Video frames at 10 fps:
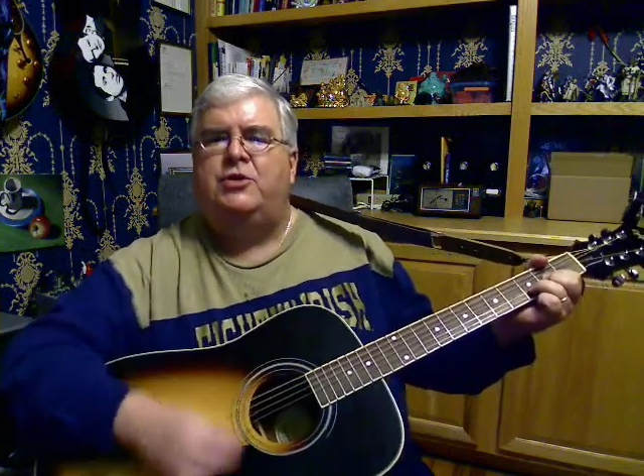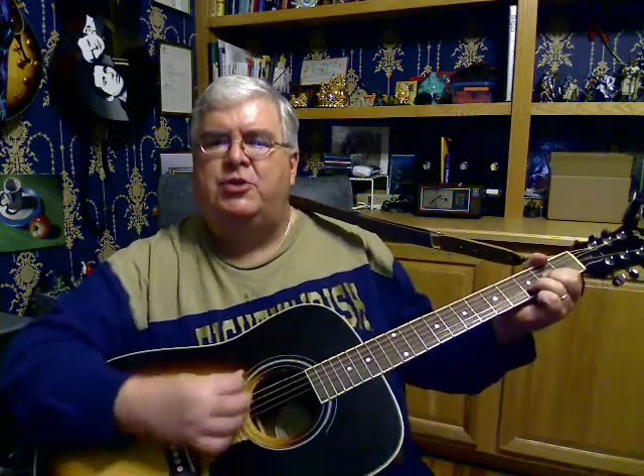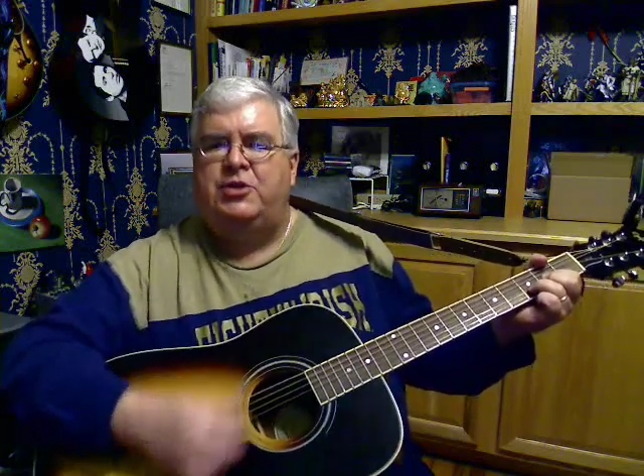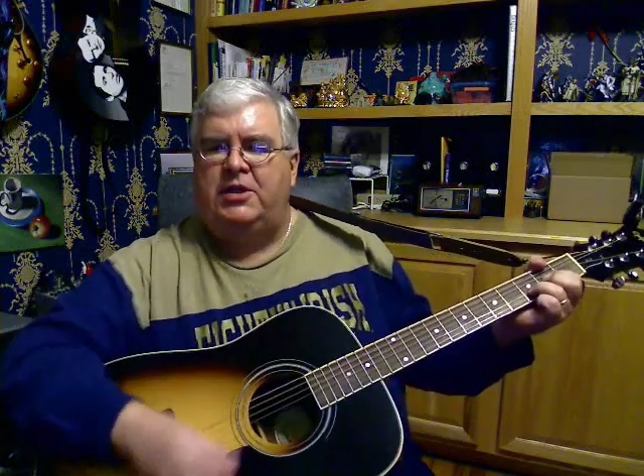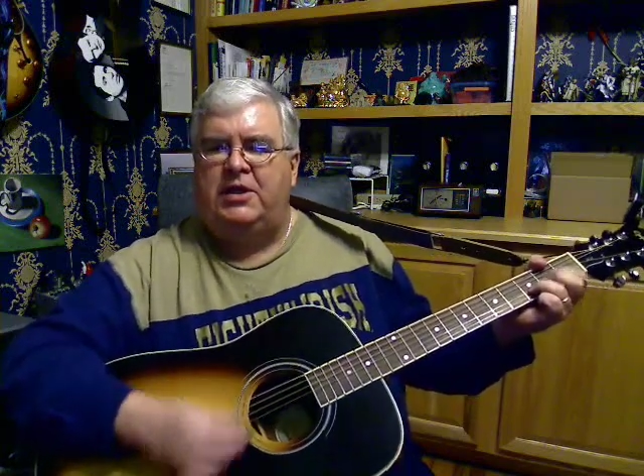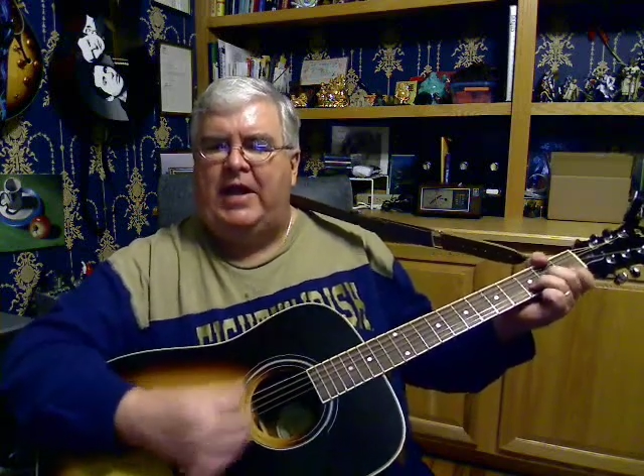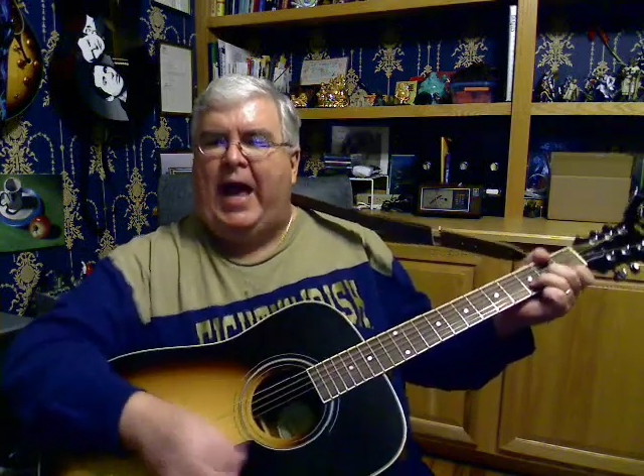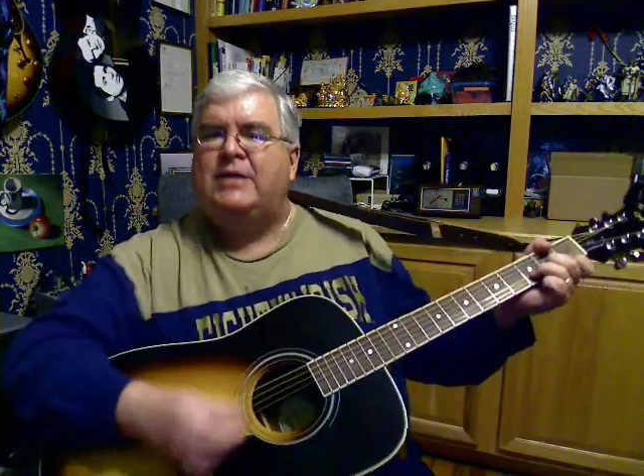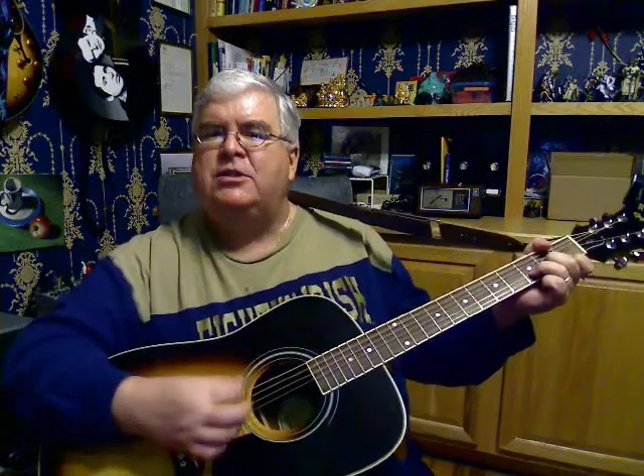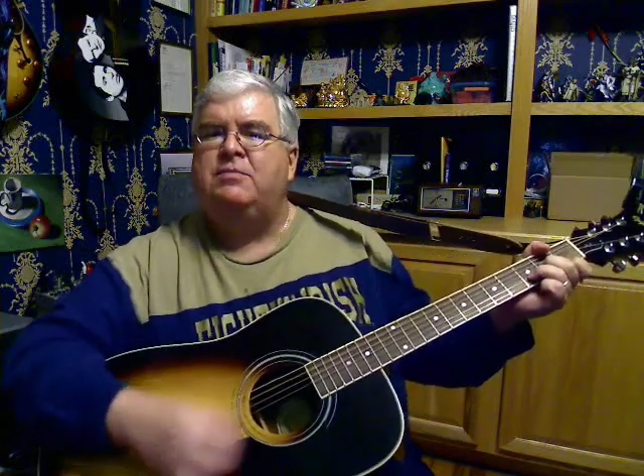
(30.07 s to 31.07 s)
She
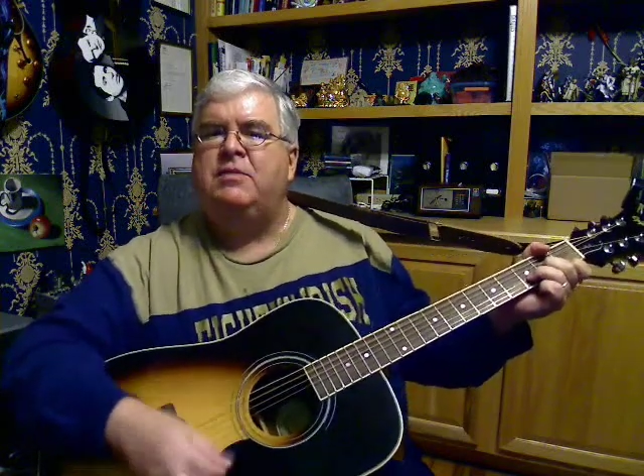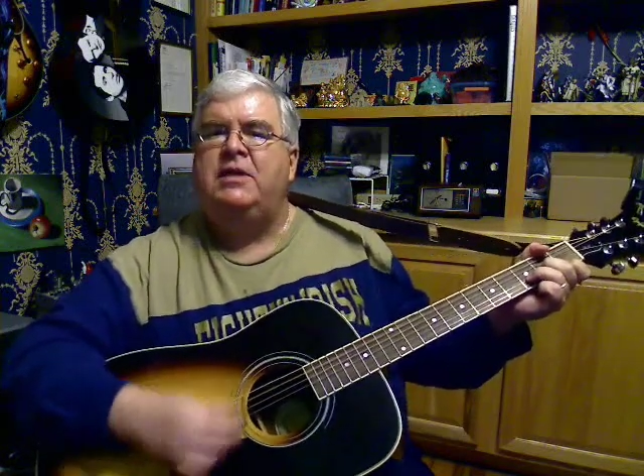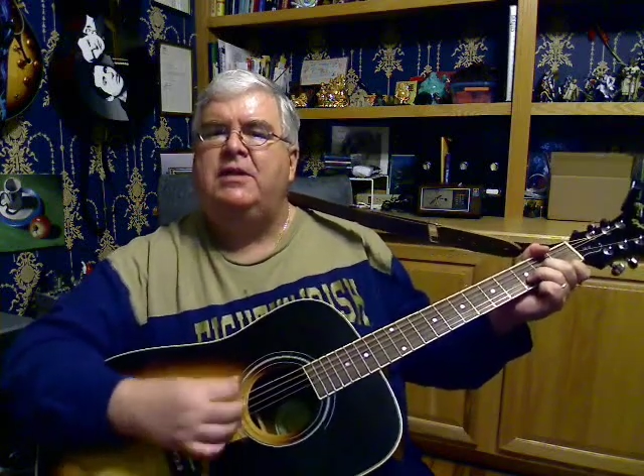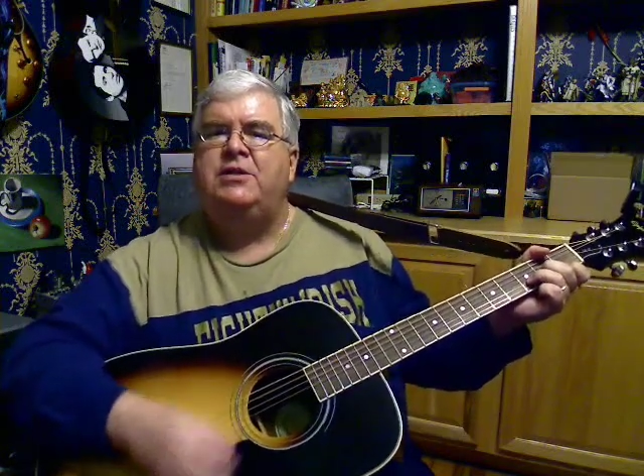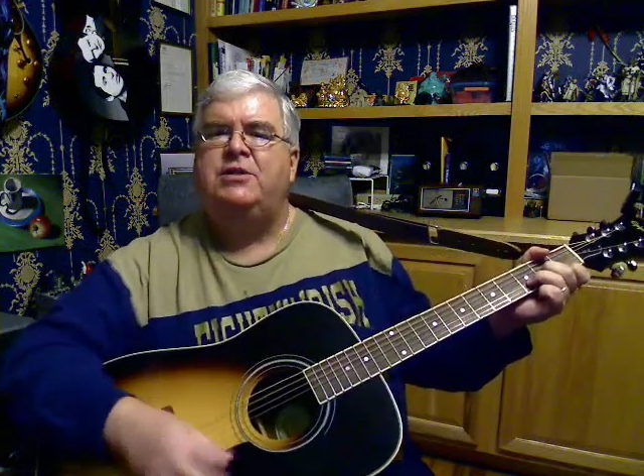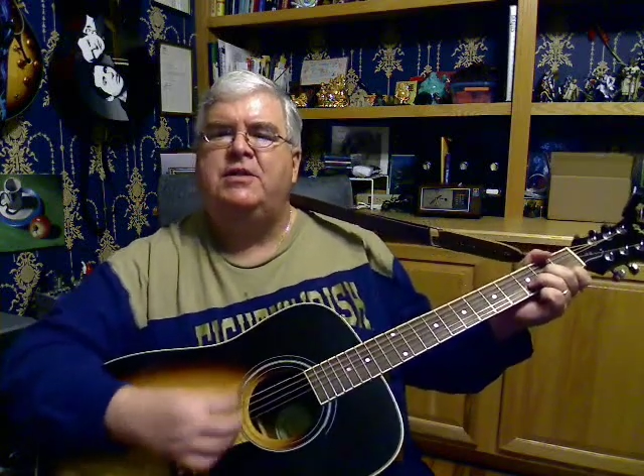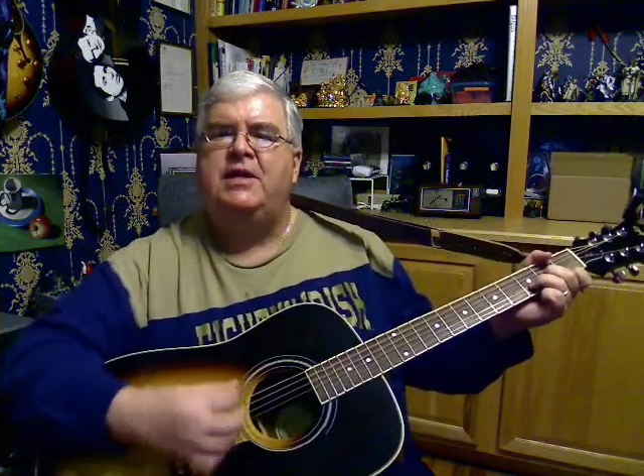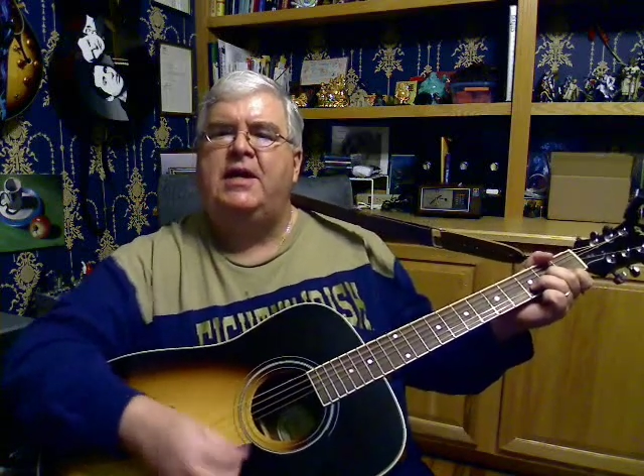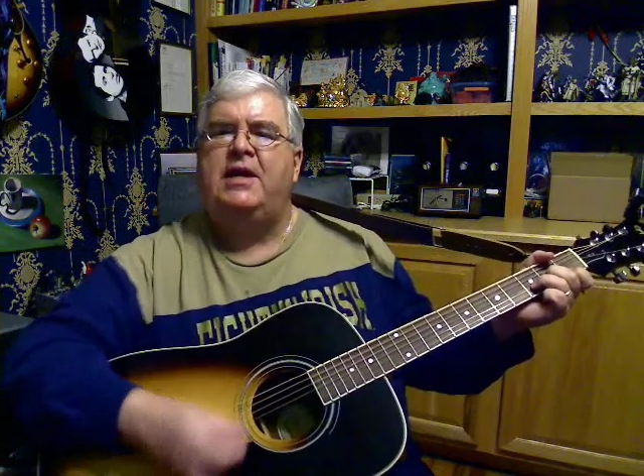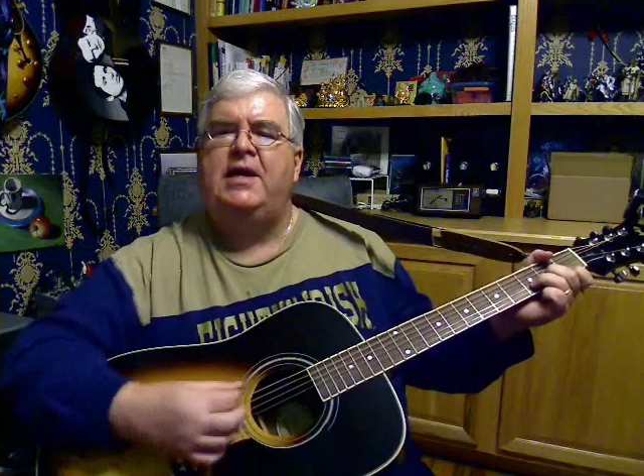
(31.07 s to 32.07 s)
asked me to
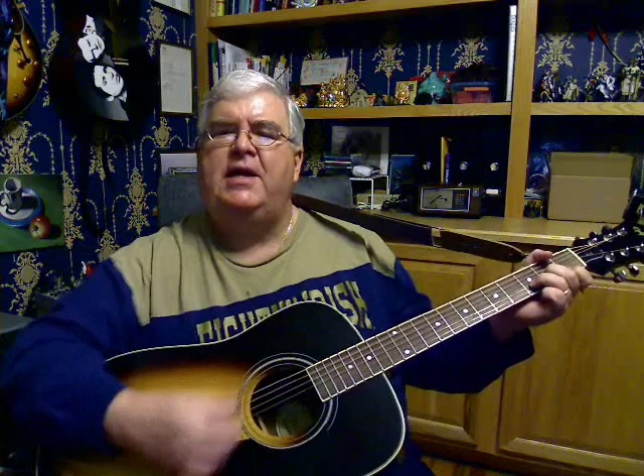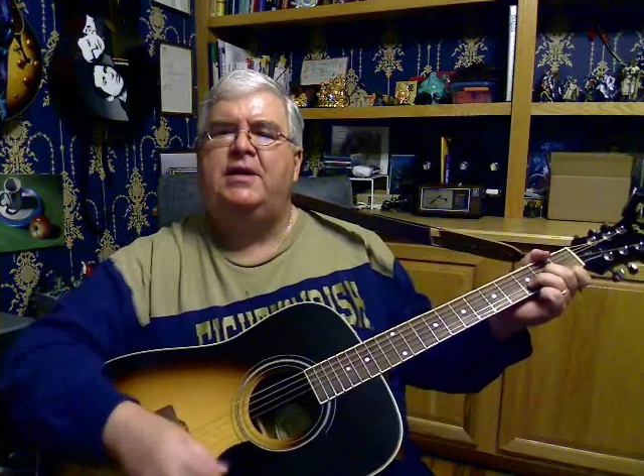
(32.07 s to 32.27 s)
stay,